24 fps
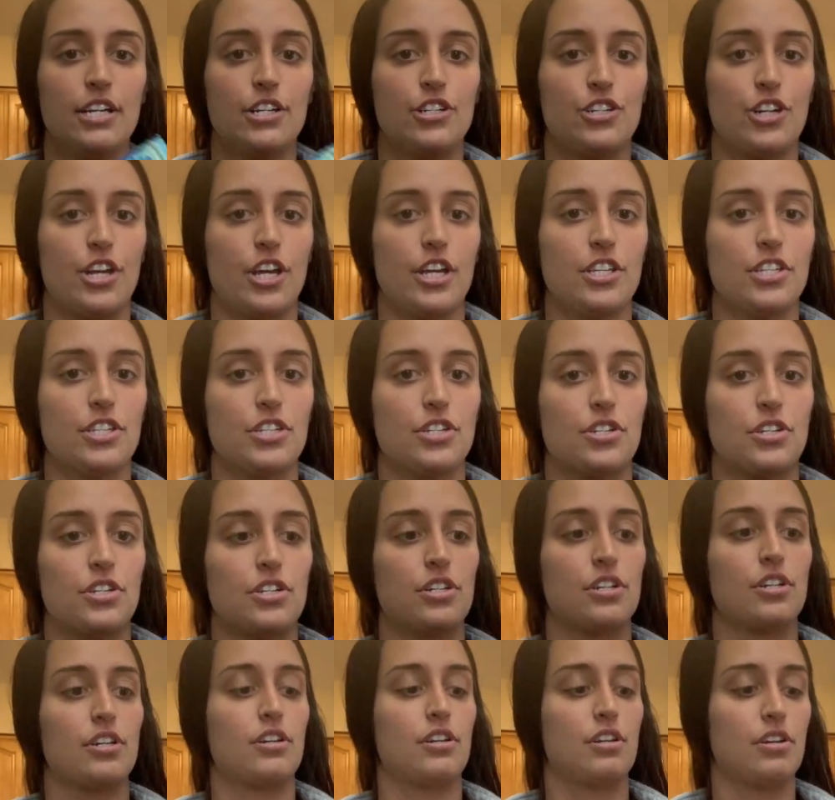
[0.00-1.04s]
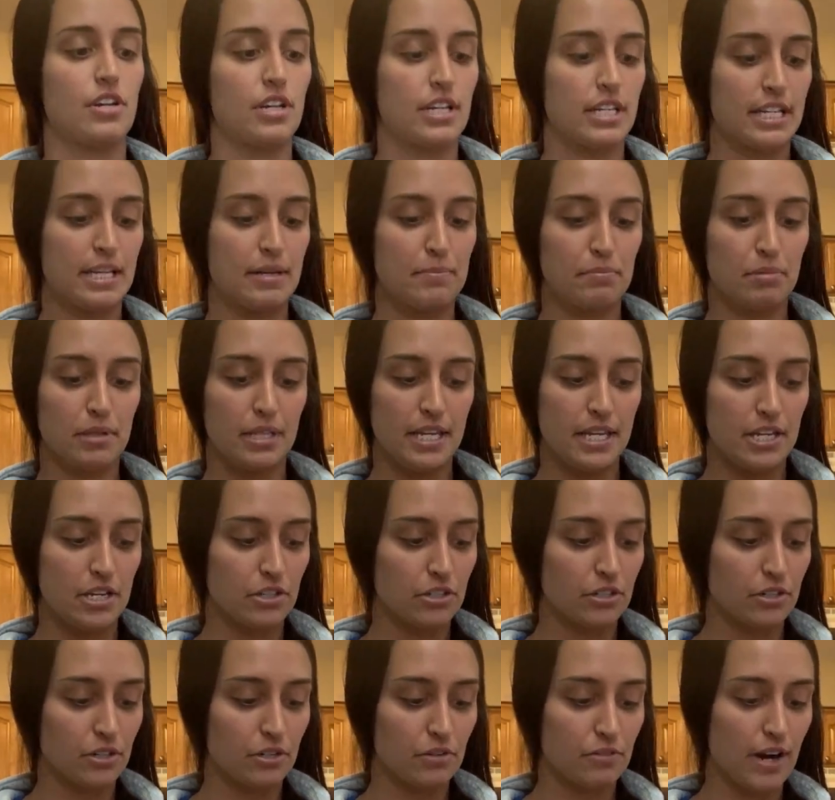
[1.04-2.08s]
Just complete
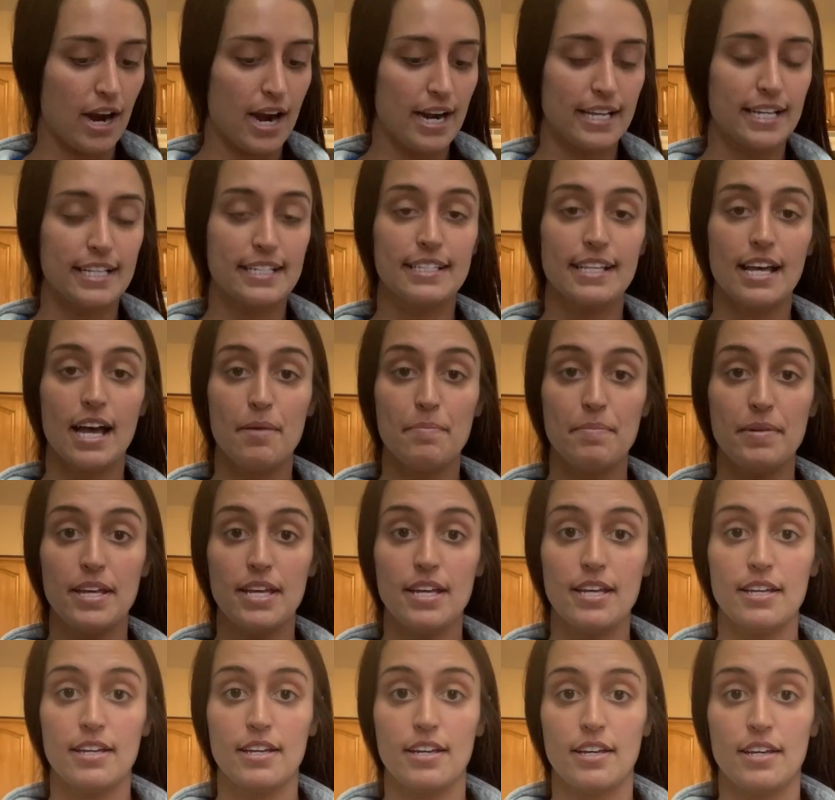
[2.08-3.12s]
your writing assignment